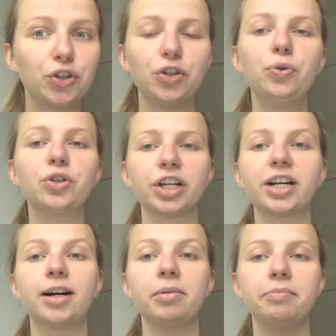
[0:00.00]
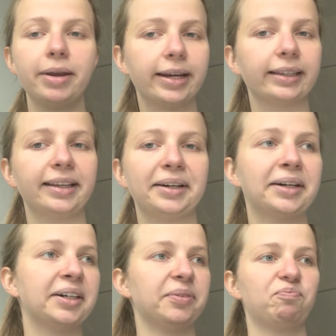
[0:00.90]
huge income and make it like
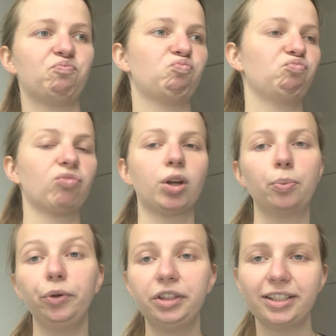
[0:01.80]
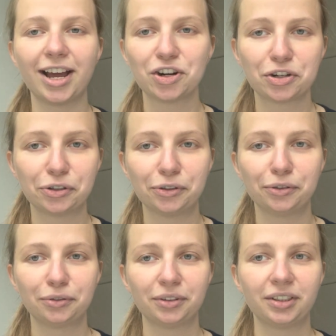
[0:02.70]
a multinational,